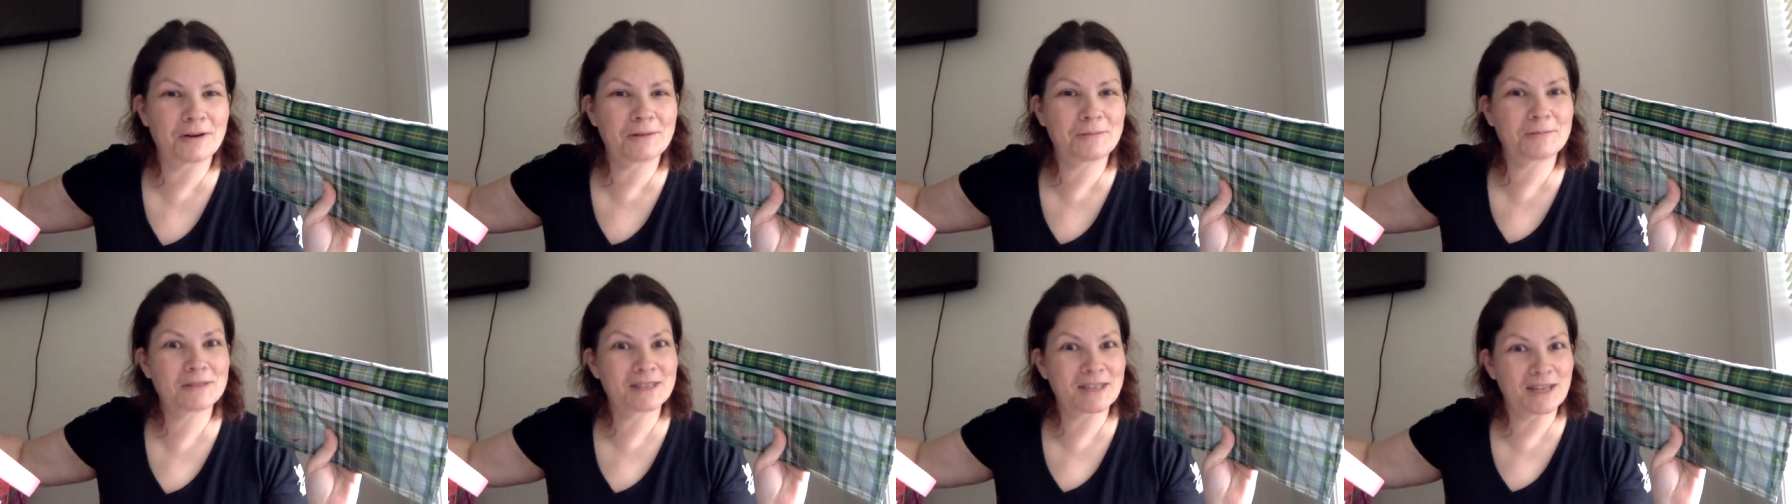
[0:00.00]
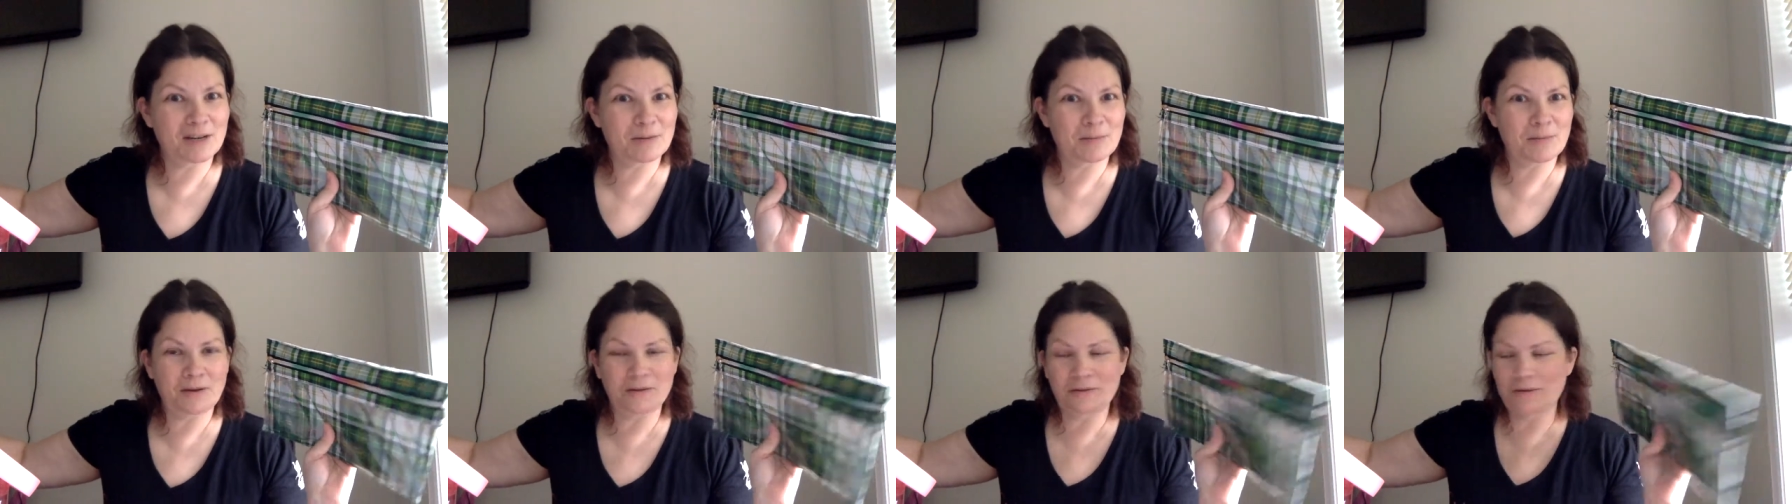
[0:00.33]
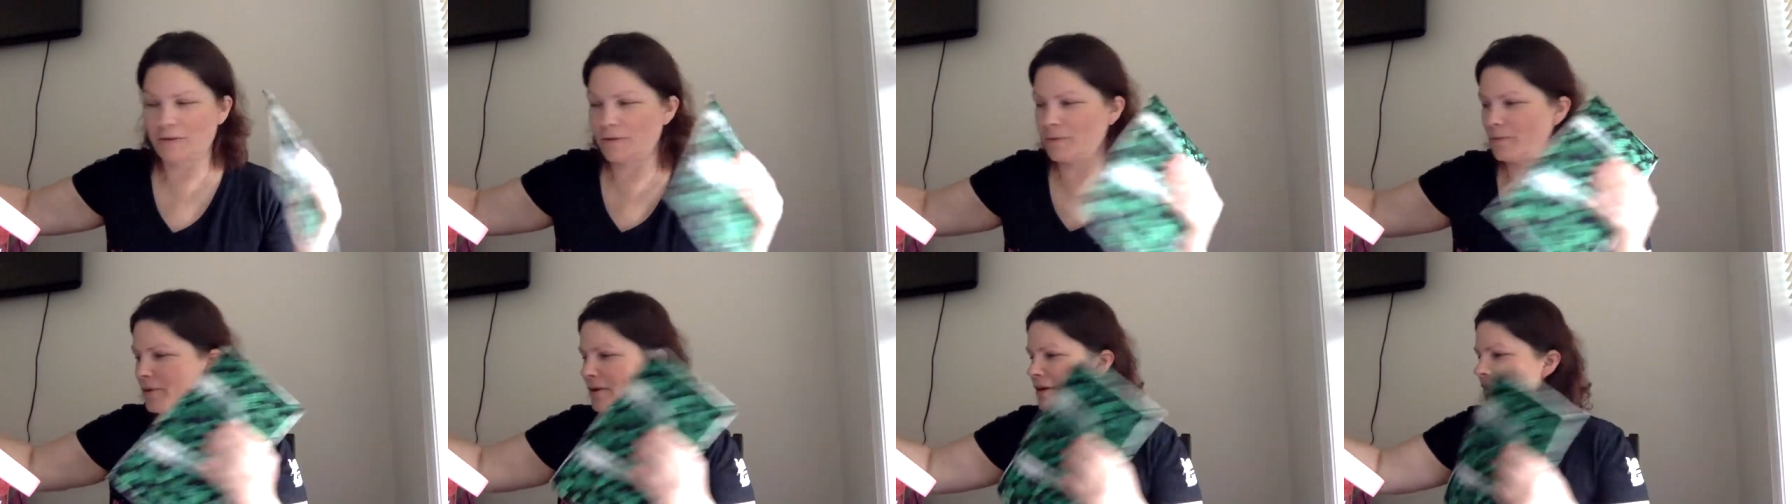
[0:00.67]
I send them out the
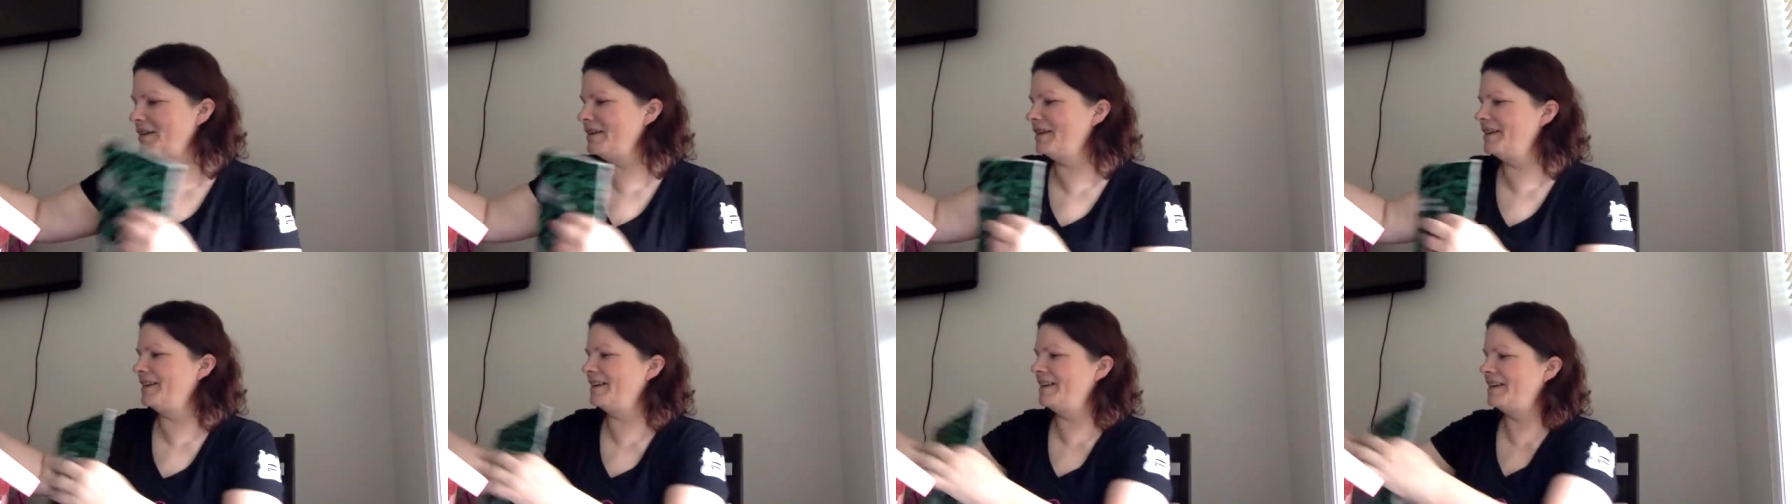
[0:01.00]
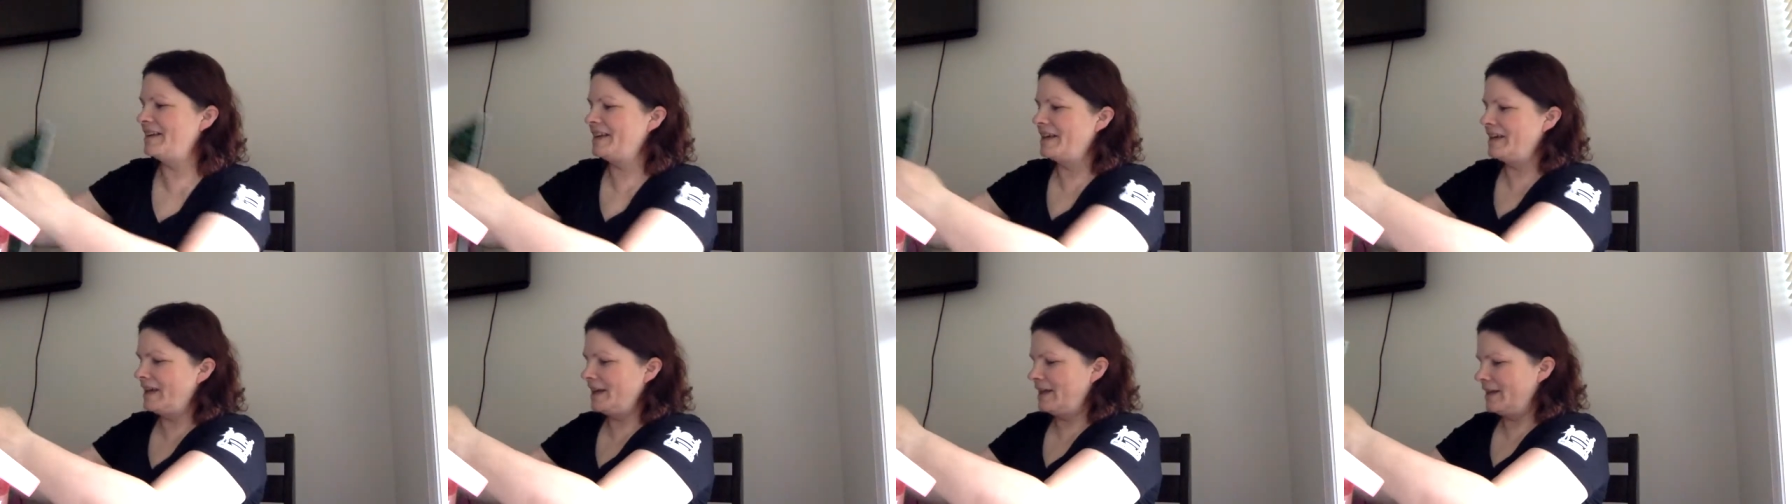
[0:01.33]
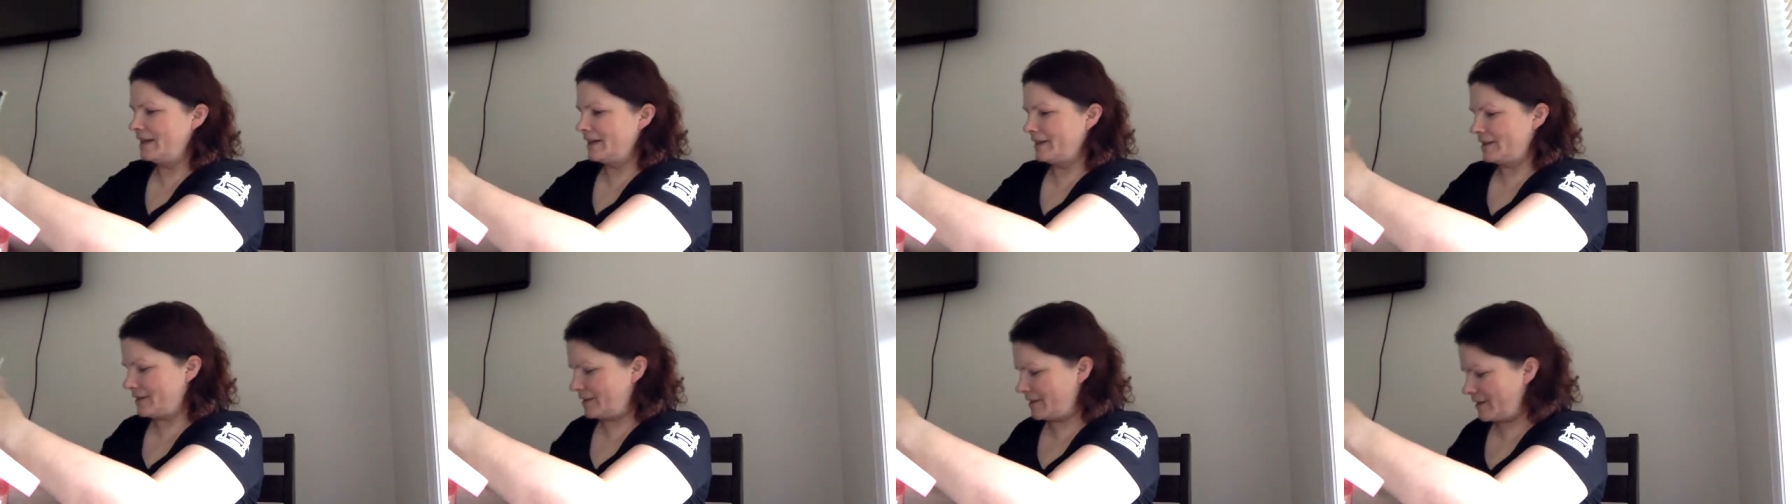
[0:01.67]
door.
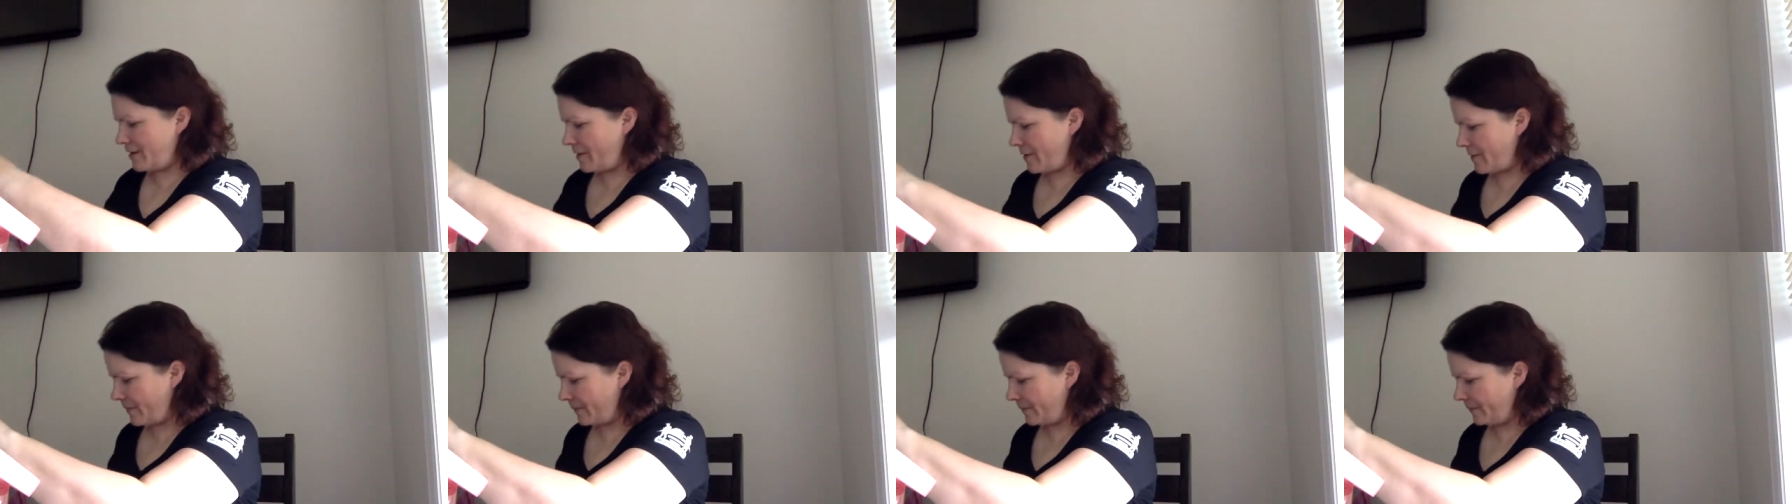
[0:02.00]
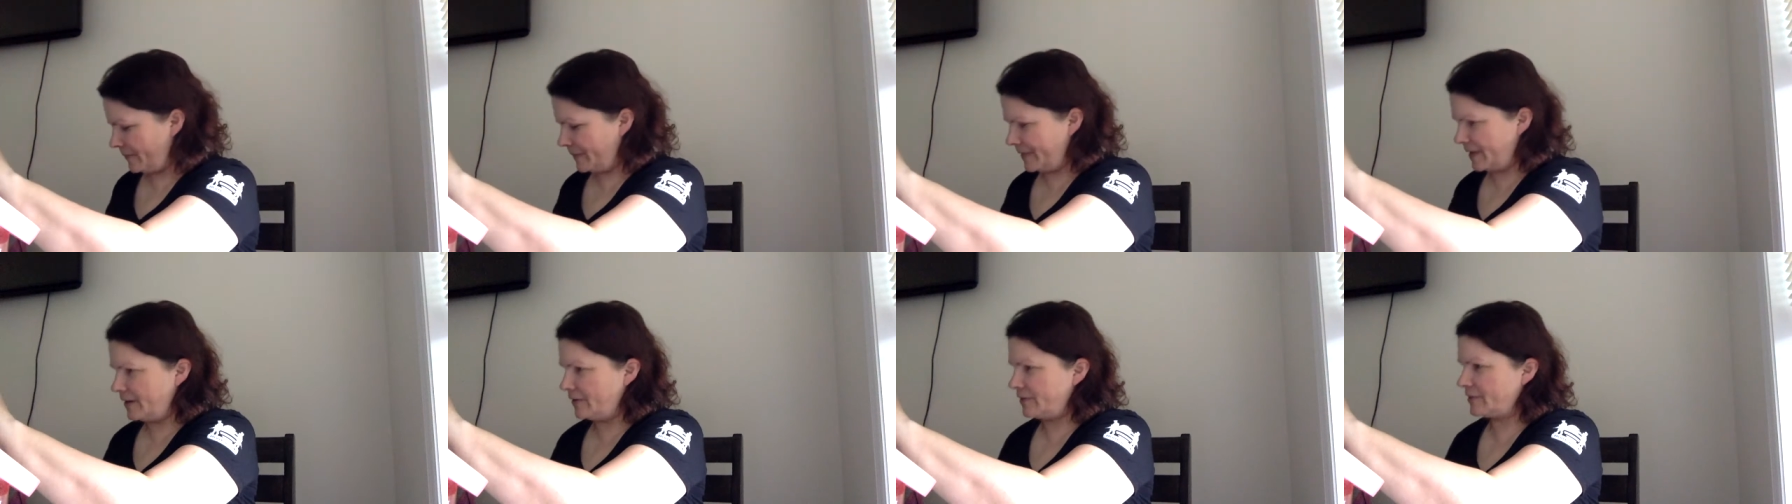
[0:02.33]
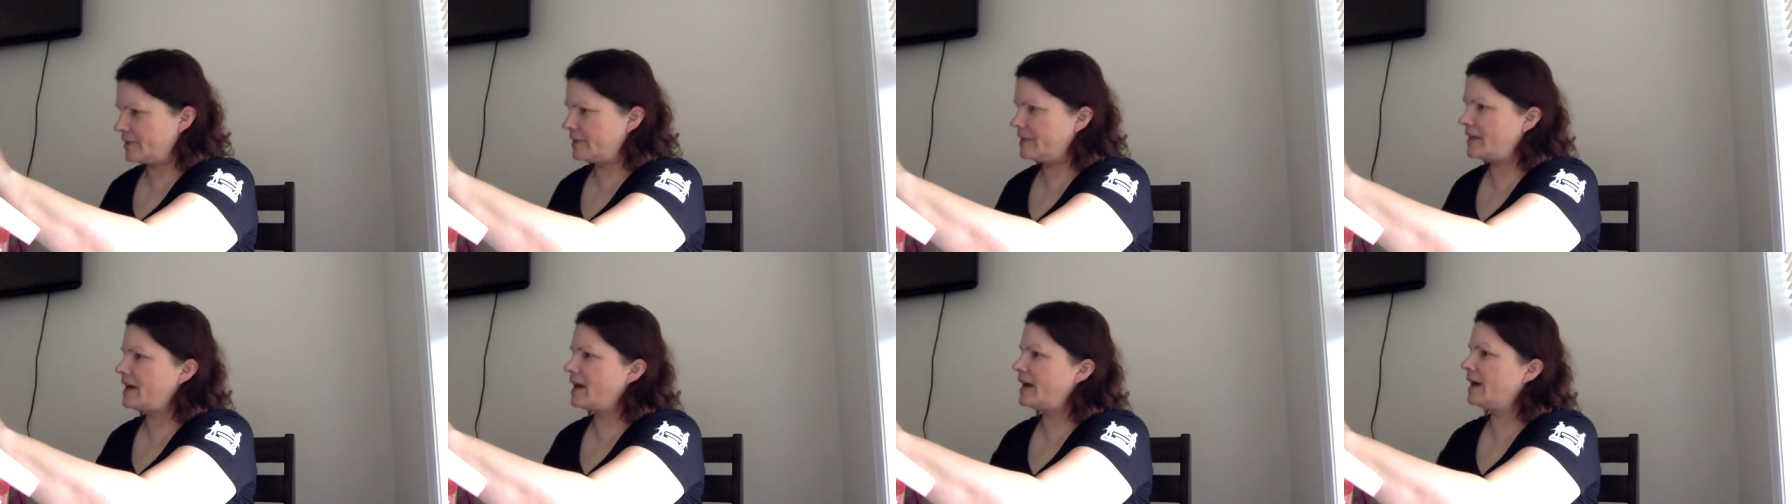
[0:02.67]
So
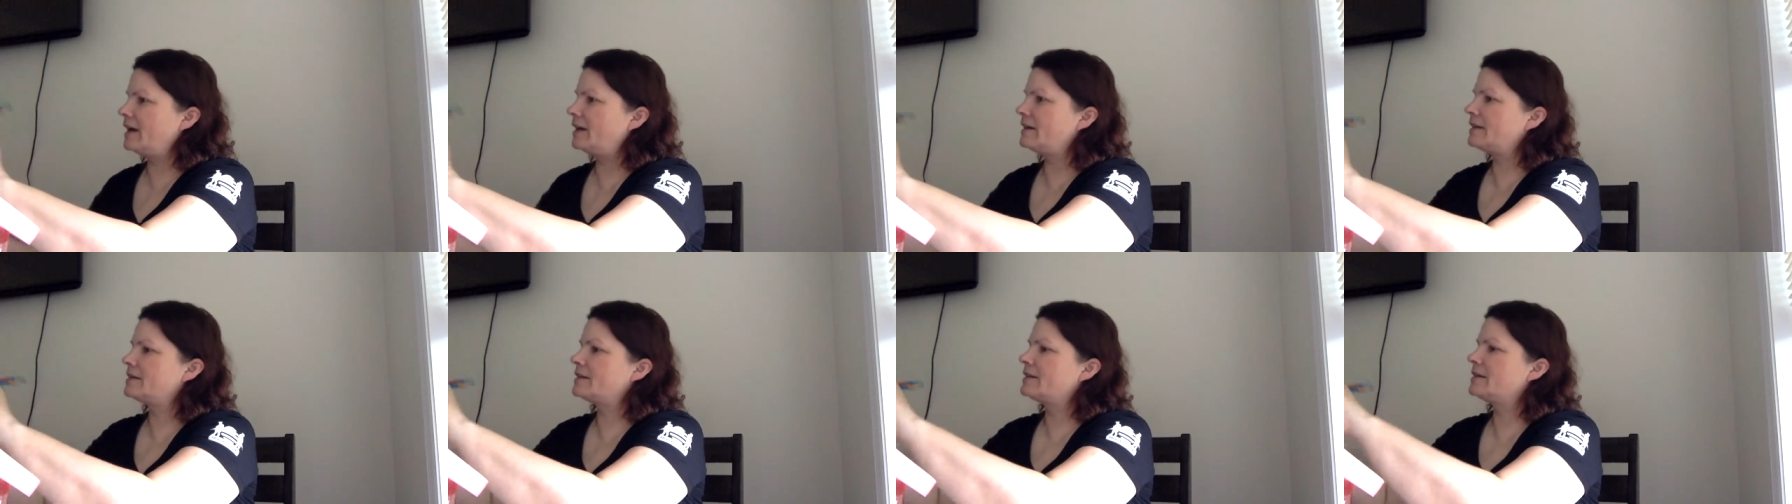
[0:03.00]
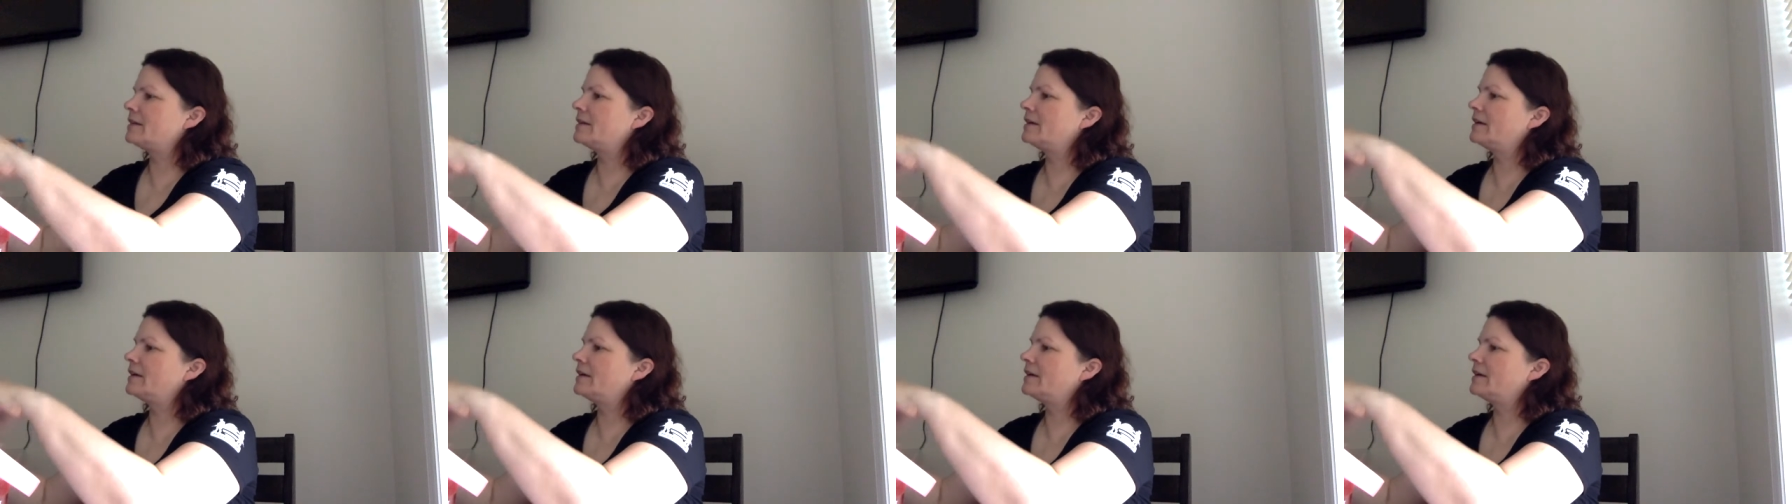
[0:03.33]
there's that.